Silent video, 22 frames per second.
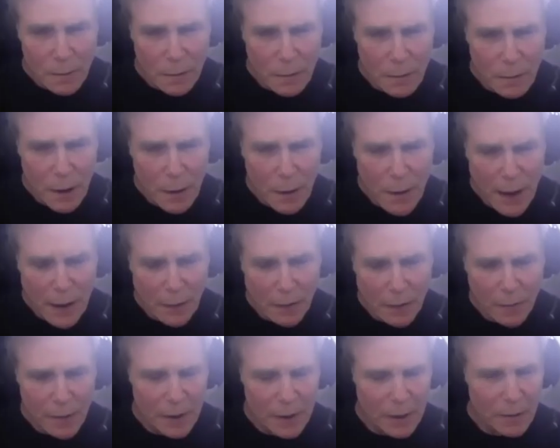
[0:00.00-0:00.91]
no that
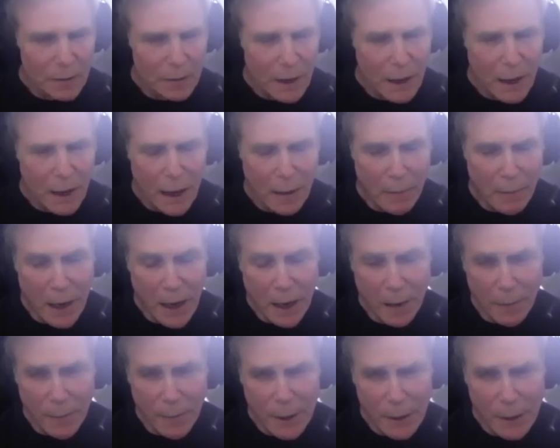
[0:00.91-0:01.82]
would be uh, in my
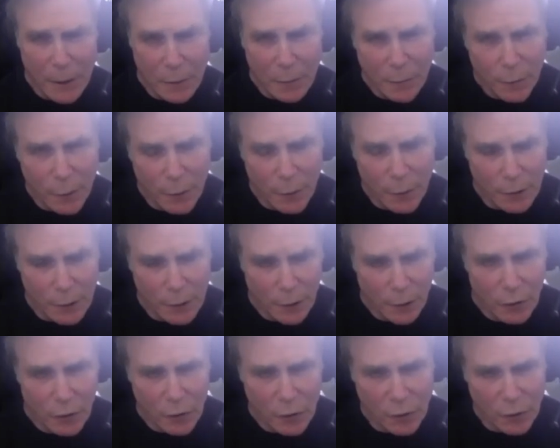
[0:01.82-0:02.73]
opinion for the
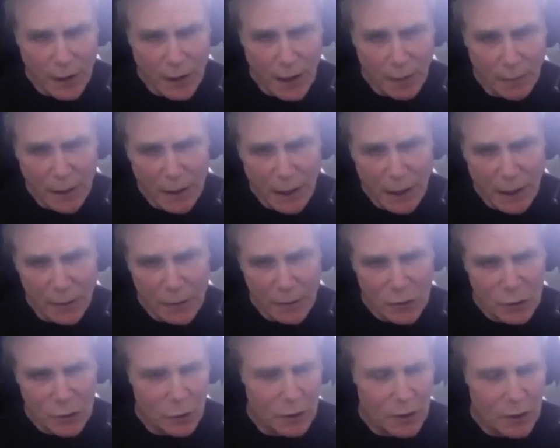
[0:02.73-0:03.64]
user that becomes
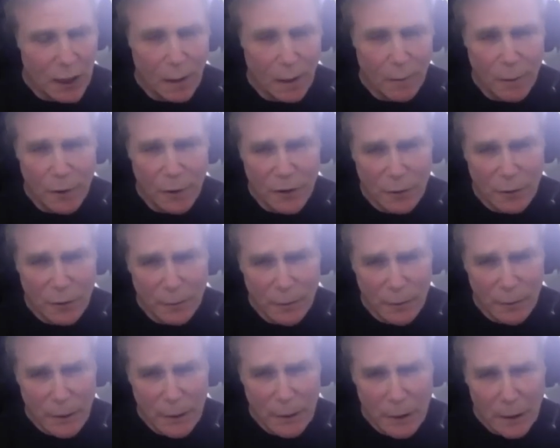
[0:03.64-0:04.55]
too cumbersome
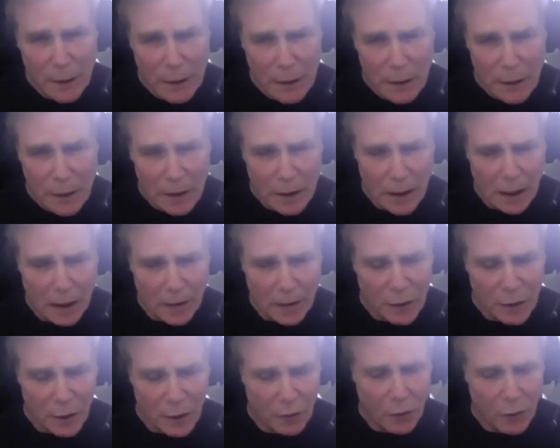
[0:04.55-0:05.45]
mm-hmm. and
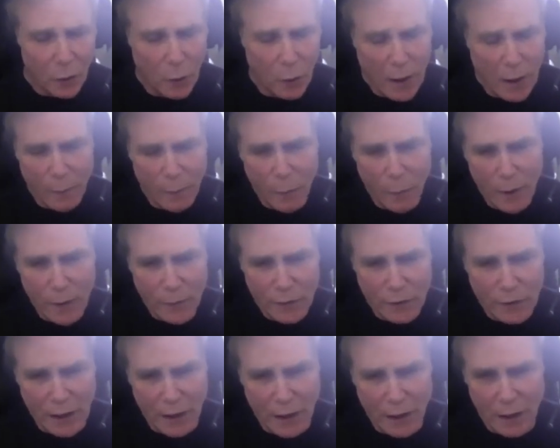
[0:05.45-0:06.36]
so the way we've
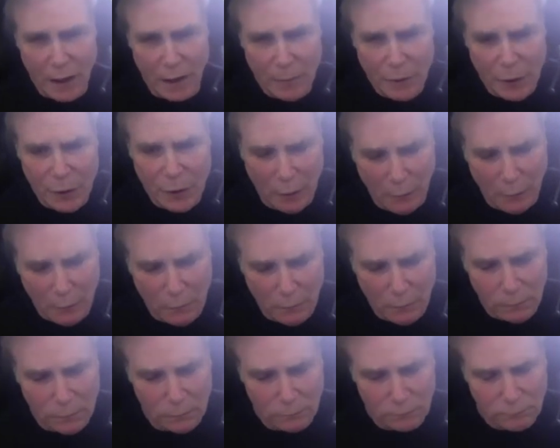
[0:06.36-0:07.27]
set it up so
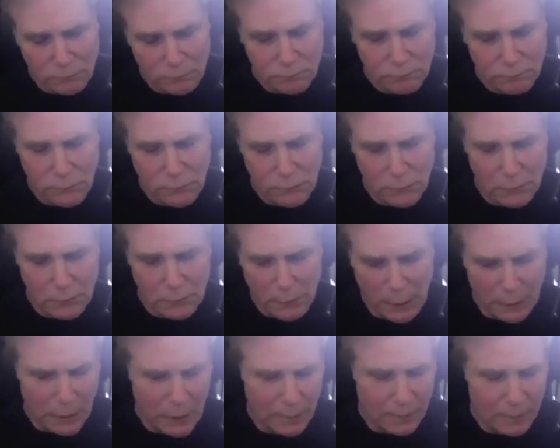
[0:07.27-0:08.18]

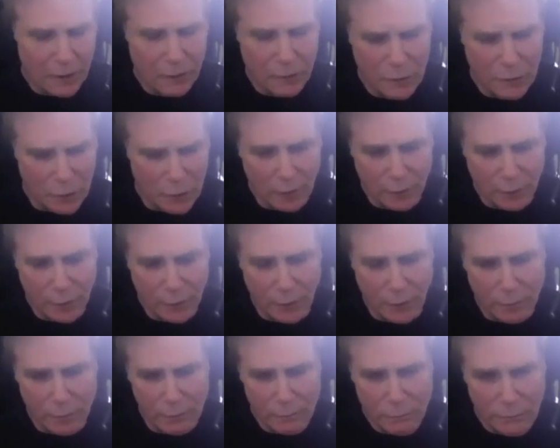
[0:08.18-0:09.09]
let me start
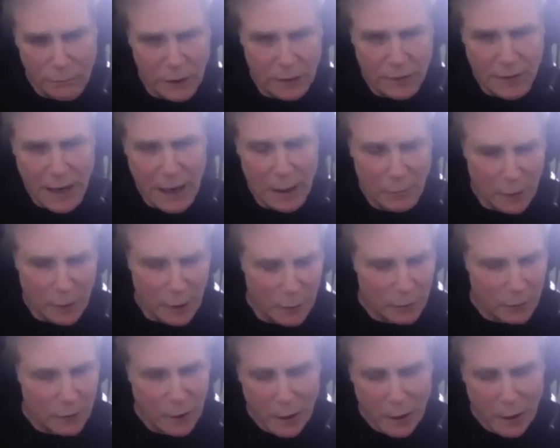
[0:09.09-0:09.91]
from the download.